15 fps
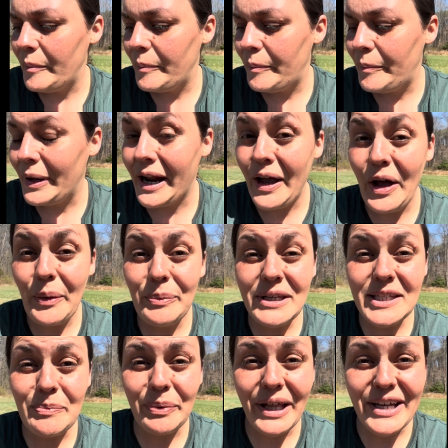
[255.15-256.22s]
But I hope
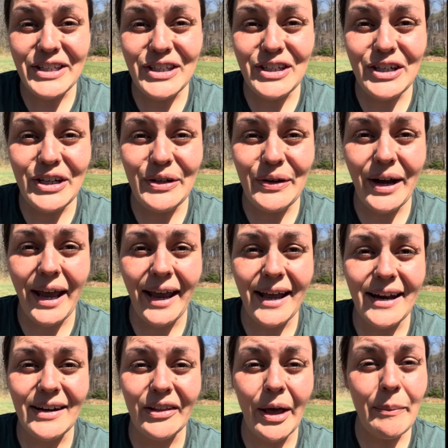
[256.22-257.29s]
this blessed you,
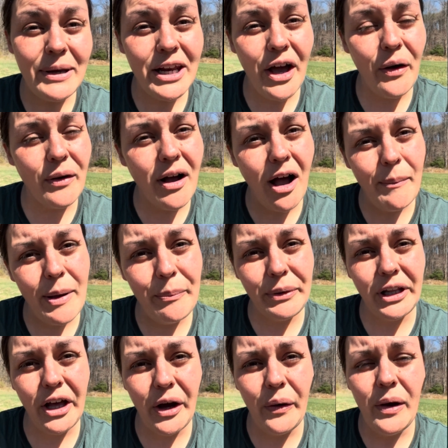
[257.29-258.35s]
and let me know, comment
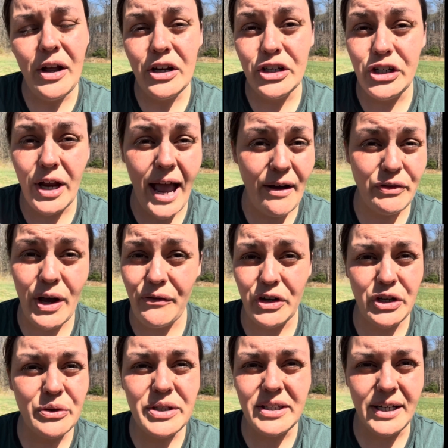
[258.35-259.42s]
below, have you ever
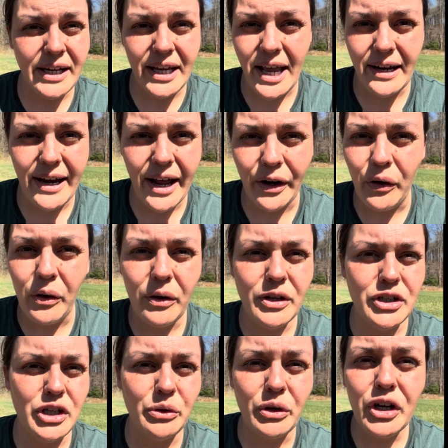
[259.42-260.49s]
used stinging nettle?
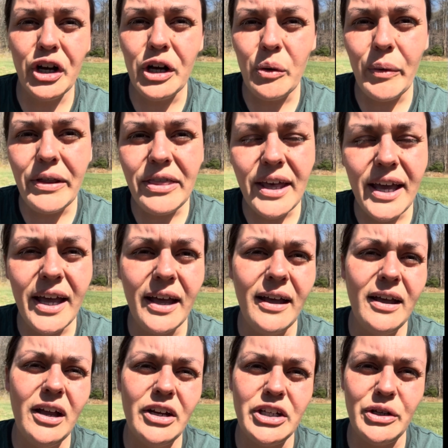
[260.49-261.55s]
Do you cook with it?
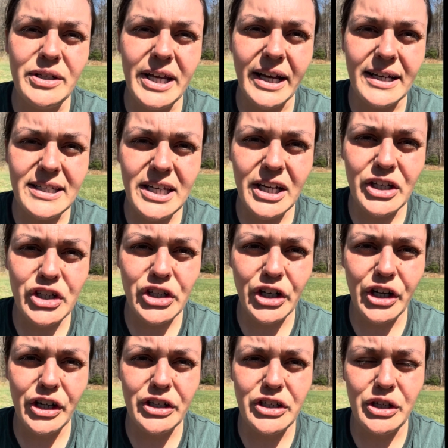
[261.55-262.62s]
Do you take a
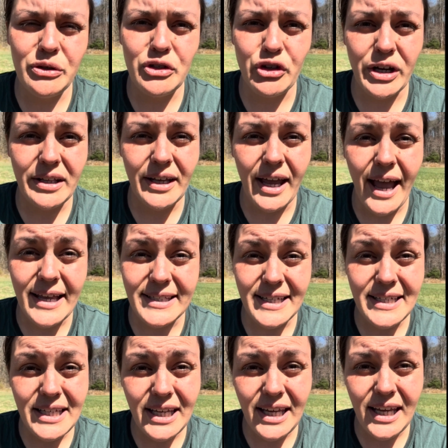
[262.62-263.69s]
tincture? Do you drink it as a
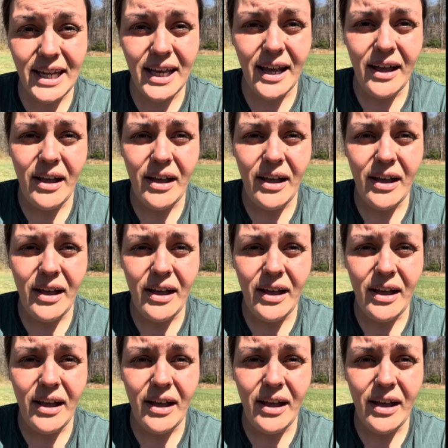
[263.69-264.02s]
tea?